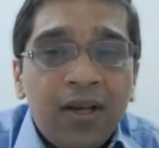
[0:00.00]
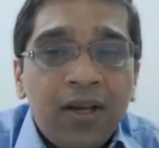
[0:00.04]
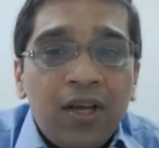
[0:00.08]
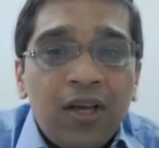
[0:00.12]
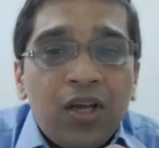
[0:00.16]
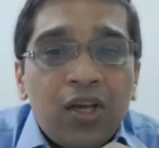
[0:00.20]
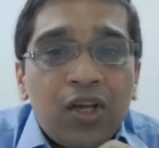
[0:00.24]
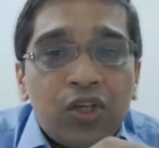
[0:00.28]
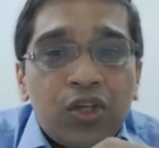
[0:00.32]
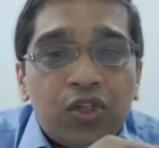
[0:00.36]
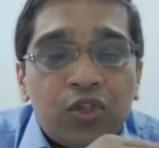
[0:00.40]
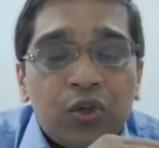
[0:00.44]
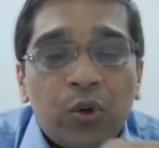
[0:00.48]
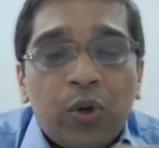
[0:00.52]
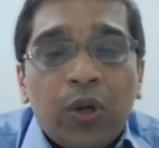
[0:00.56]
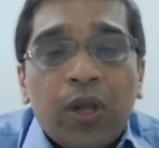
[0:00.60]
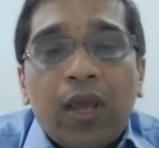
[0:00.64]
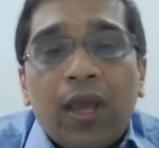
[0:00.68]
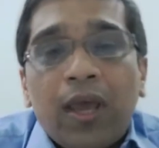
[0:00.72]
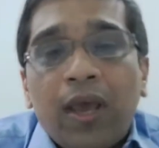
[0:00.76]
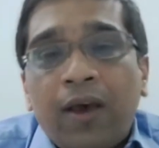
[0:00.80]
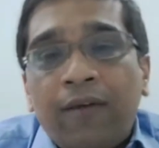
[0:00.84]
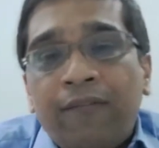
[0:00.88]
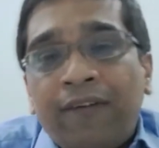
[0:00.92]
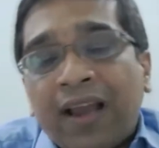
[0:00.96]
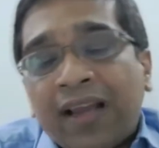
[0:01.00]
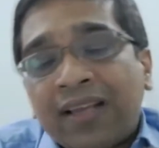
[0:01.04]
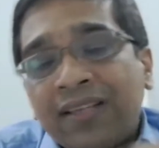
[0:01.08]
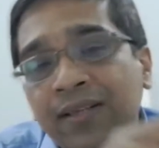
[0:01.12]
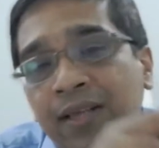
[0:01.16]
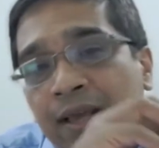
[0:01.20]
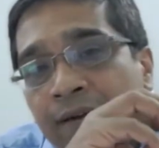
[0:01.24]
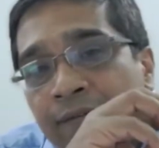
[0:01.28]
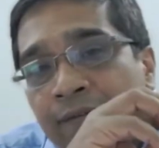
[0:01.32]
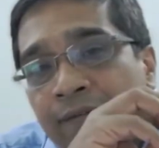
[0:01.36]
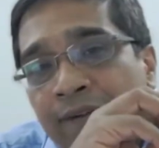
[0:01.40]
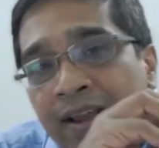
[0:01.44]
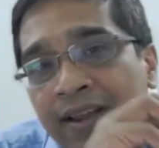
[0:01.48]
So a
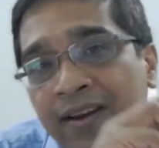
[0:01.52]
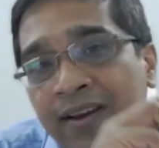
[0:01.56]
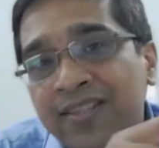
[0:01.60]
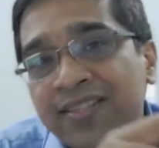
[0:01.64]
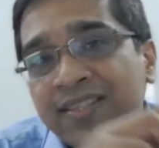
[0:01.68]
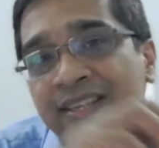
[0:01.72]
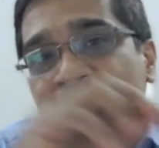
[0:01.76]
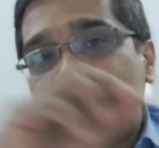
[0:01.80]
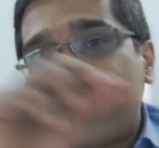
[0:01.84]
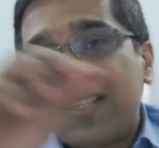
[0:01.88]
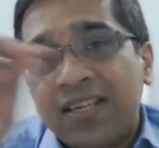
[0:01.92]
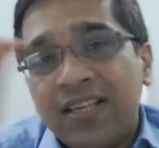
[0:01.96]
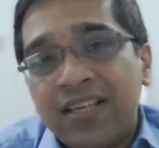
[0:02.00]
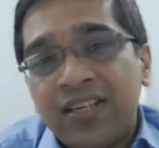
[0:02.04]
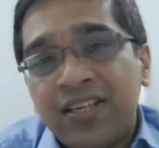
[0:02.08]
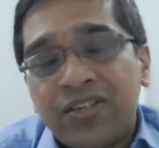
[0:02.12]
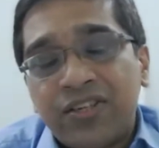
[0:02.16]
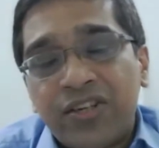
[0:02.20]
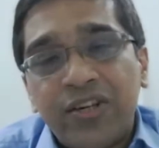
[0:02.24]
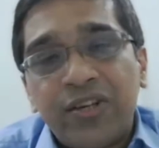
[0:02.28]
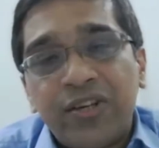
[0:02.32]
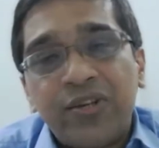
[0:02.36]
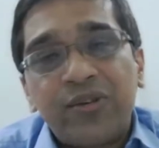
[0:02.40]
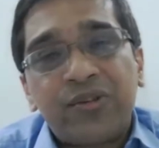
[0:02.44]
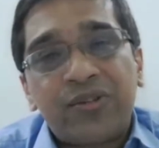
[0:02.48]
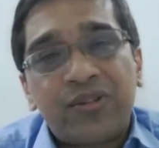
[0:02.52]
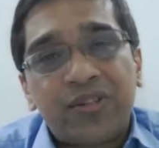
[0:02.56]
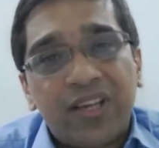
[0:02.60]
virus gets introduced